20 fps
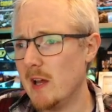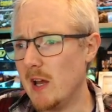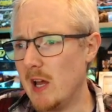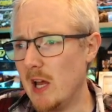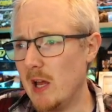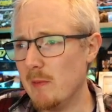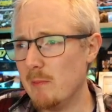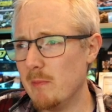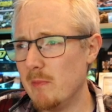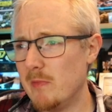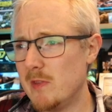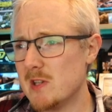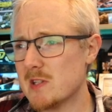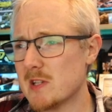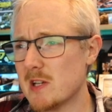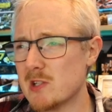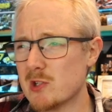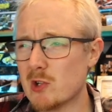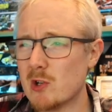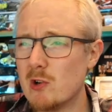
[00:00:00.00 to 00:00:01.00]
These
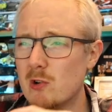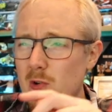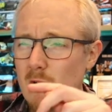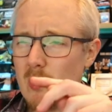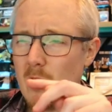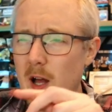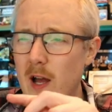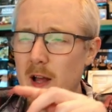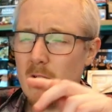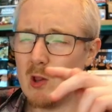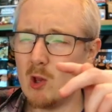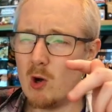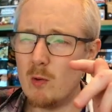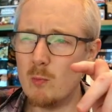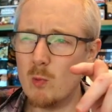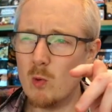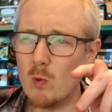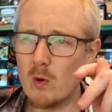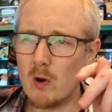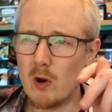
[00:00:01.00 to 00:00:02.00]
guys are going to rely a lot
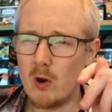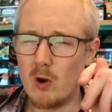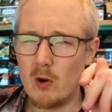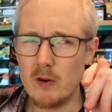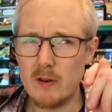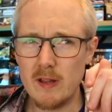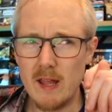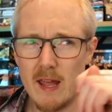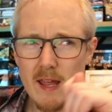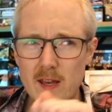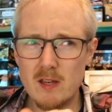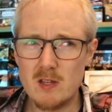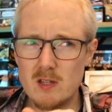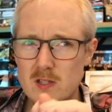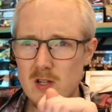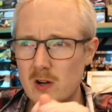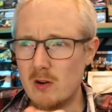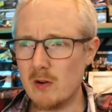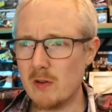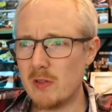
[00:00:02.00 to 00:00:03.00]
more on getting to
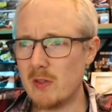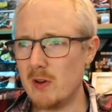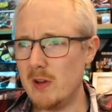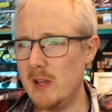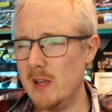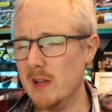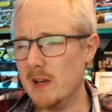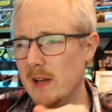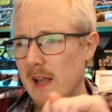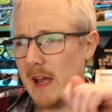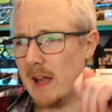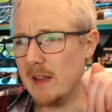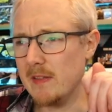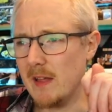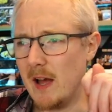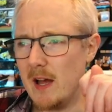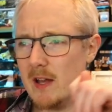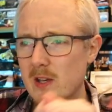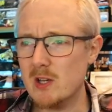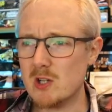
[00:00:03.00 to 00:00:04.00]
turn 3 and getting
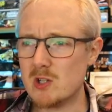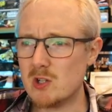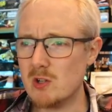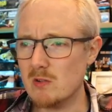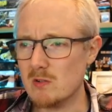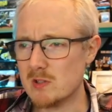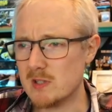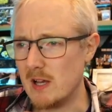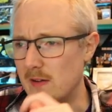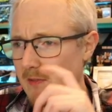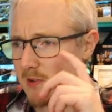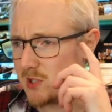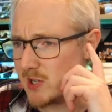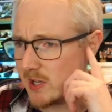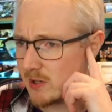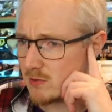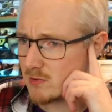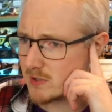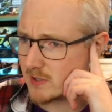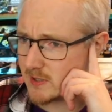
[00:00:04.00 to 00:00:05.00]
that additional Savage
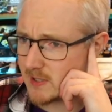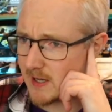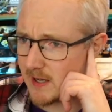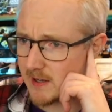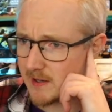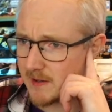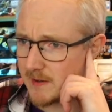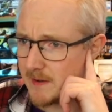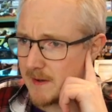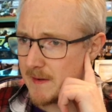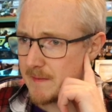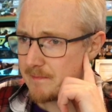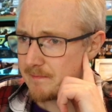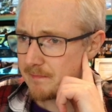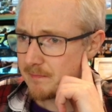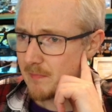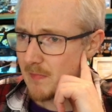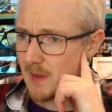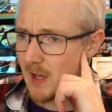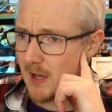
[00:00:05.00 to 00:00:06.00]
Echoes attack.
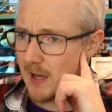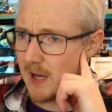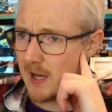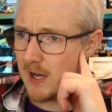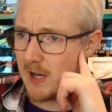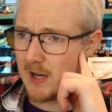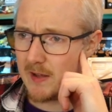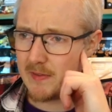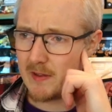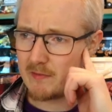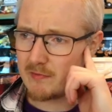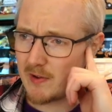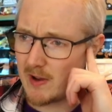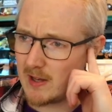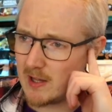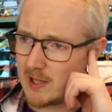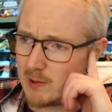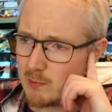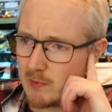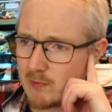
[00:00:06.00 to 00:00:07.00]
And then
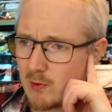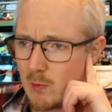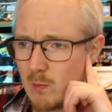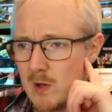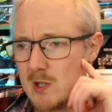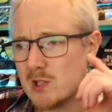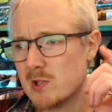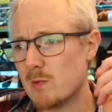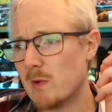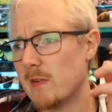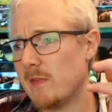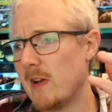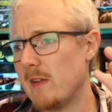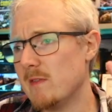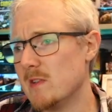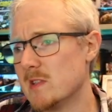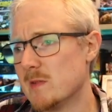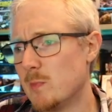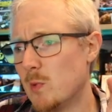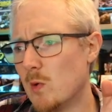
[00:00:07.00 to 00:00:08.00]
finally, we've got one squad of
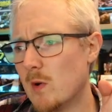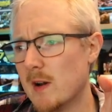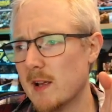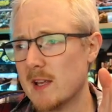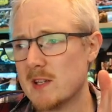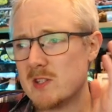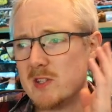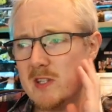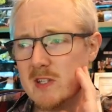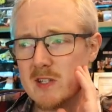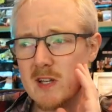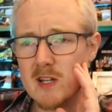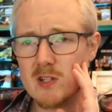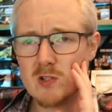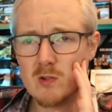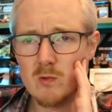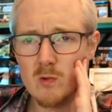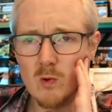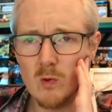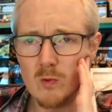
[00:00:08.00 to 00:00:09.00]
heavy support. I guess these guys
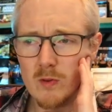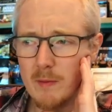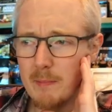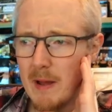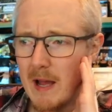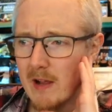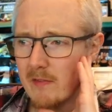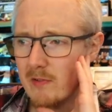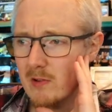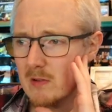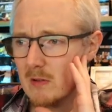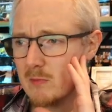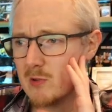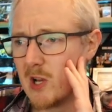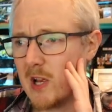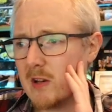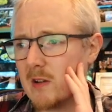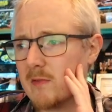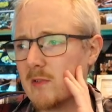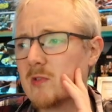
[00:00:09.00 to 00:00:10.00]
could hold a backfield
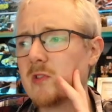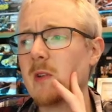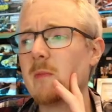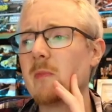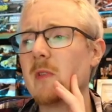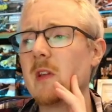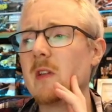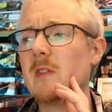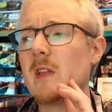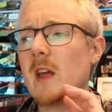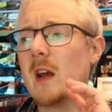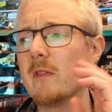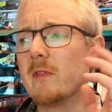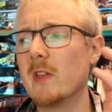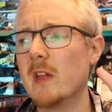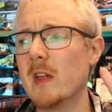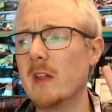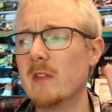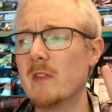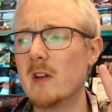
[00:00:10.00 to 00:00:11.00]
objective or something. They
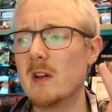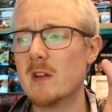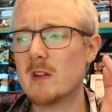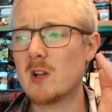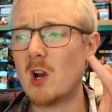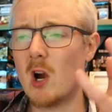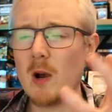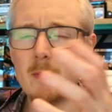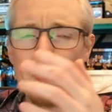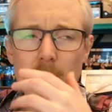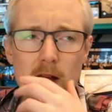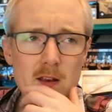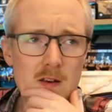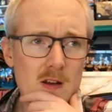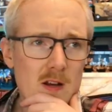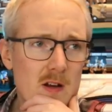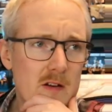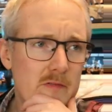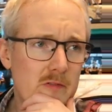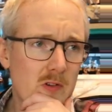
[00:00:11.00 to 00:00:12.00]
have the carbine
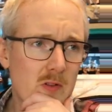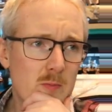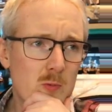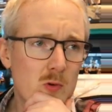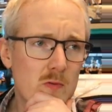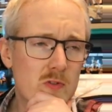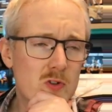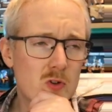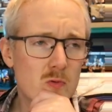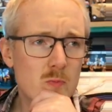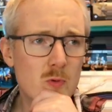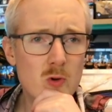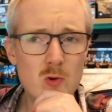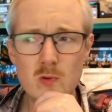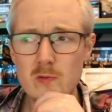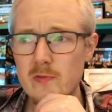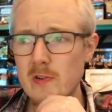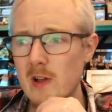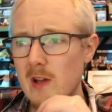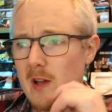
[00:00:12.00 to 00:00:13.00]
for the move, shoot,
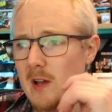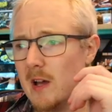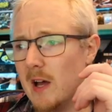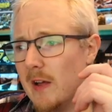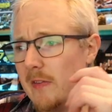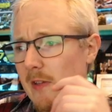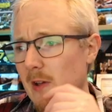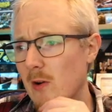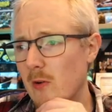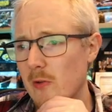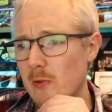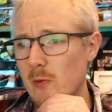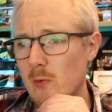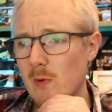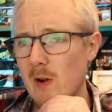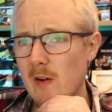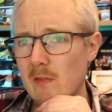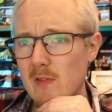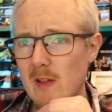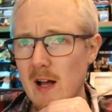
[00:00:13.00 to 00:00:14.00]
move, and they also
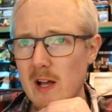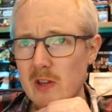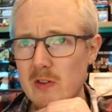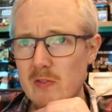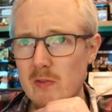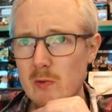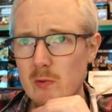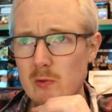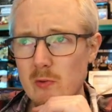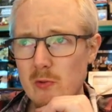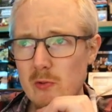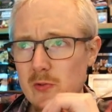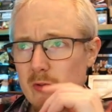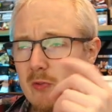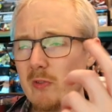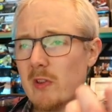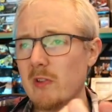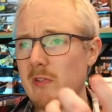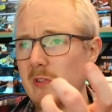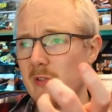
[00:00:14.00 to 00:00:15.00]
have las fusel.
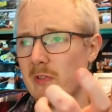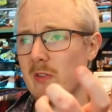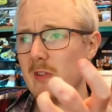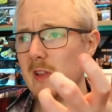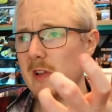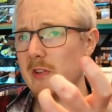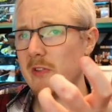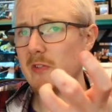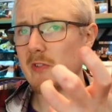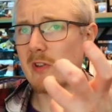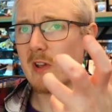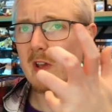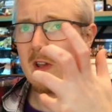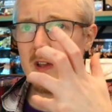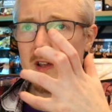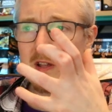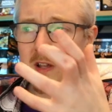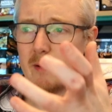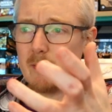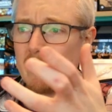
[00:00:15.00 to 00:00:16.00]
So this is the list
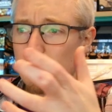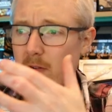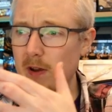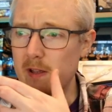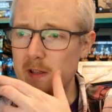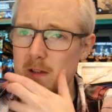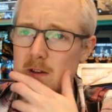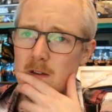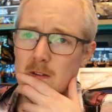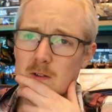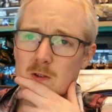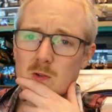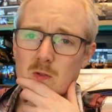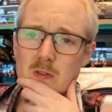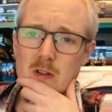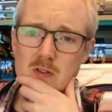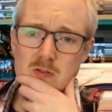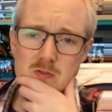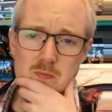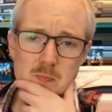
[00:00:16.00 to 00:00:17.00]
coming right in at
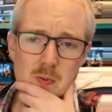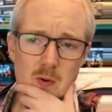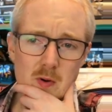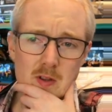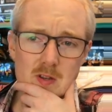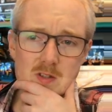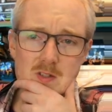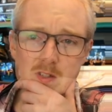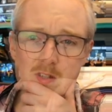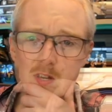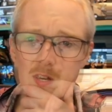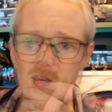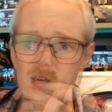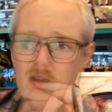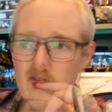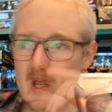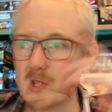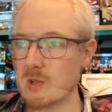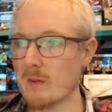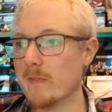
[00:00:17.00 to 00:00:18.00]
2,000 points.
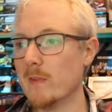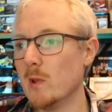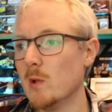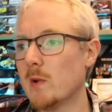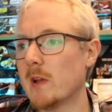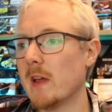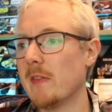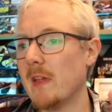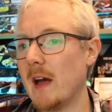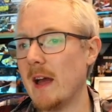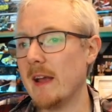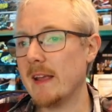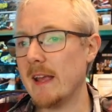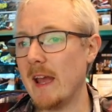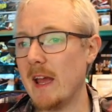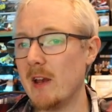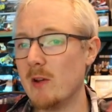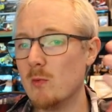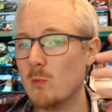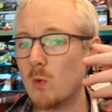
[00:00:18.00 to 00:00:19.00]
So if you look at that
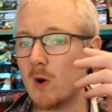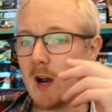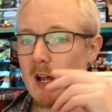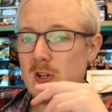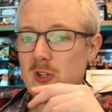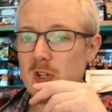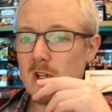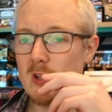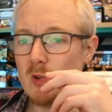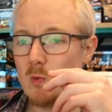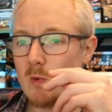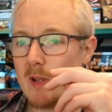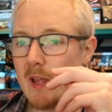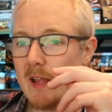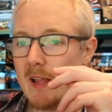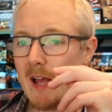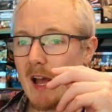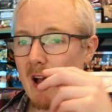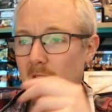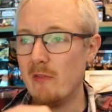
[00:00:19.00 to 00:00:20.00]
again, we're actually
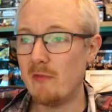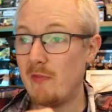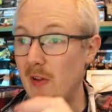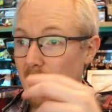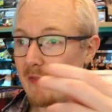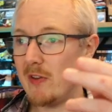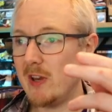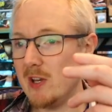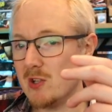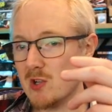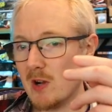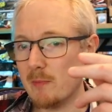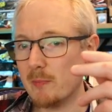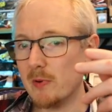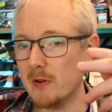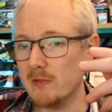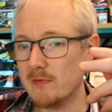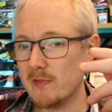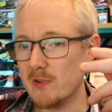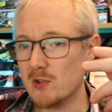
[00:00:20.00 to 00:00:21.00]
looking at 50 jump
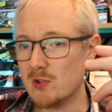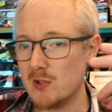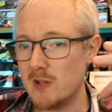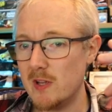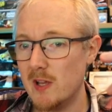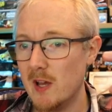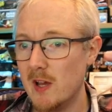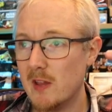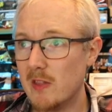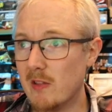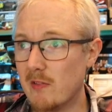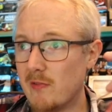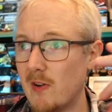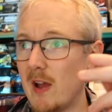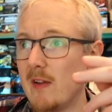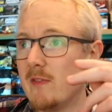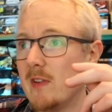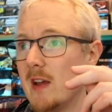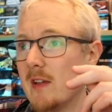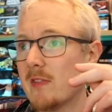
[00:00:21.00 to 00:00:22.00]
infantry, the
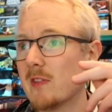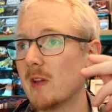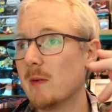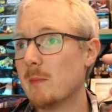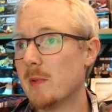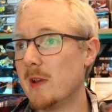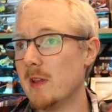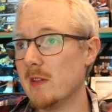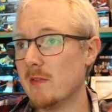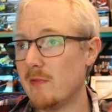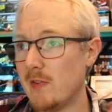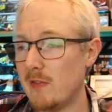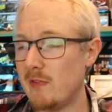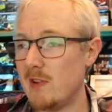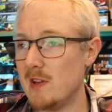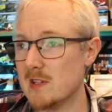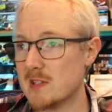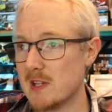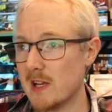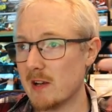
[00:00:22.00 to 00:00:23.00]
5 death company, the
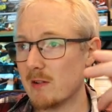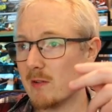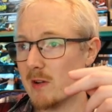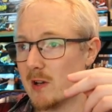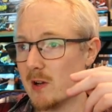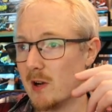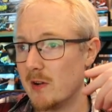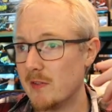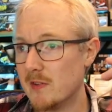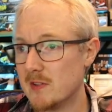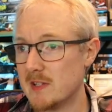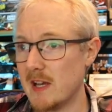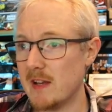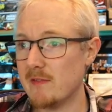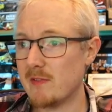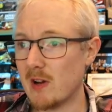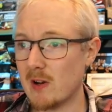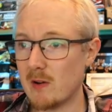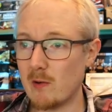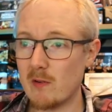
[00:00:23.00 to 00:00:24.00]
15 sanguinary guard, the
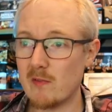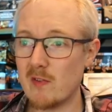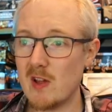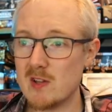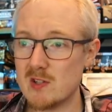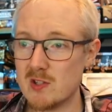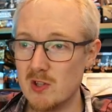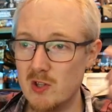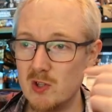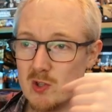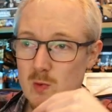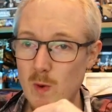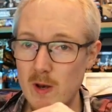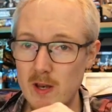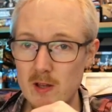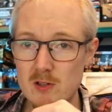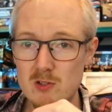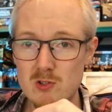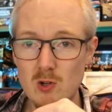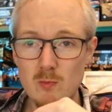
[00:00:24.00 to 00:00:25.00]
10 vanguard vets, and the
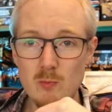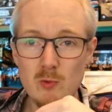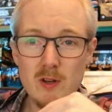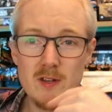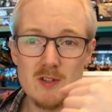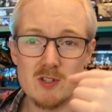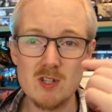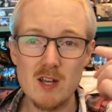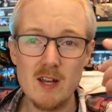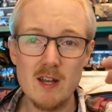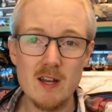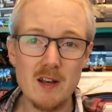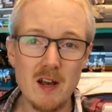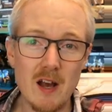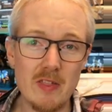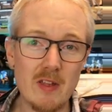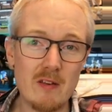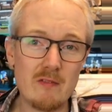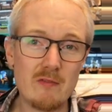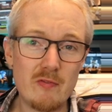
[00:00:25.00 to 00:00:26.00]
20 assault marines,
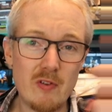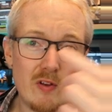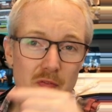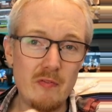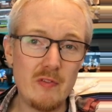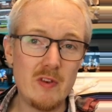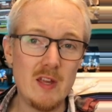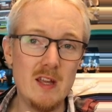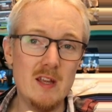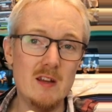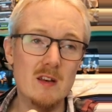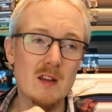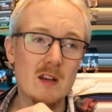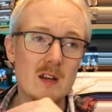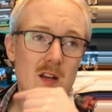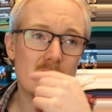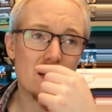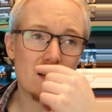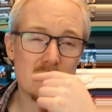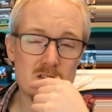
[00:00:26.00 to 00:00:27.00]
and then 15
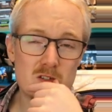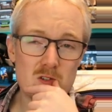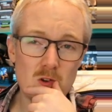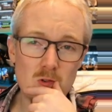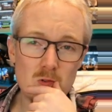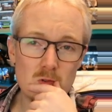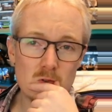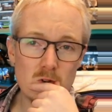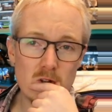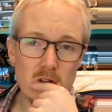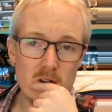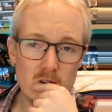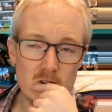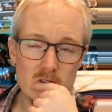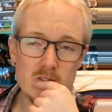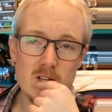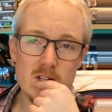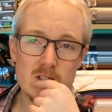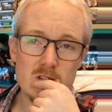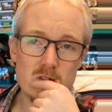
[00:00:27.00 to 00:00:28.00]
assault
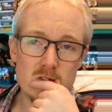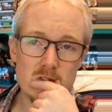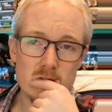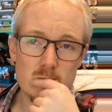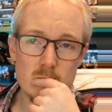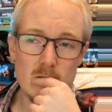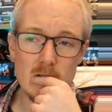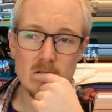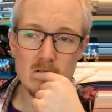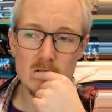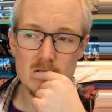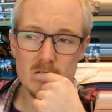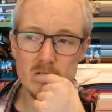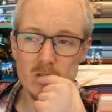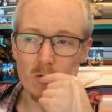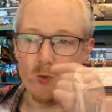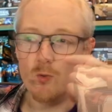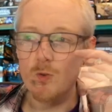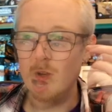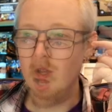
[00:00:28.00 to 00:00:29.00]
intercessors as well.
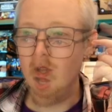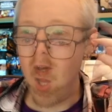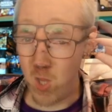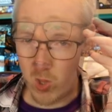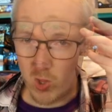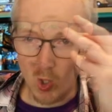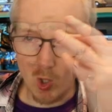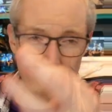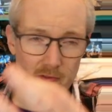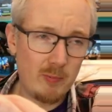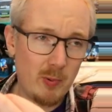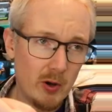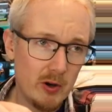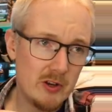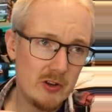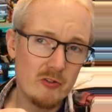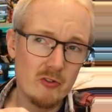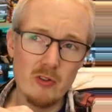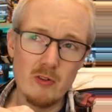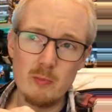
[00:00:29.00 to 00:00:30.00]
So a lot of
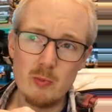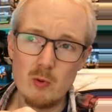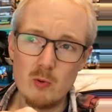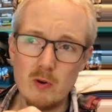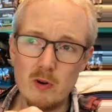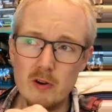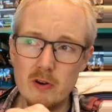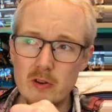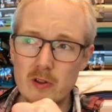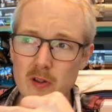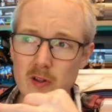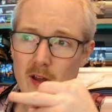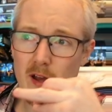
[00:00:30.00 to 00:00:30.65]
bodies on the board,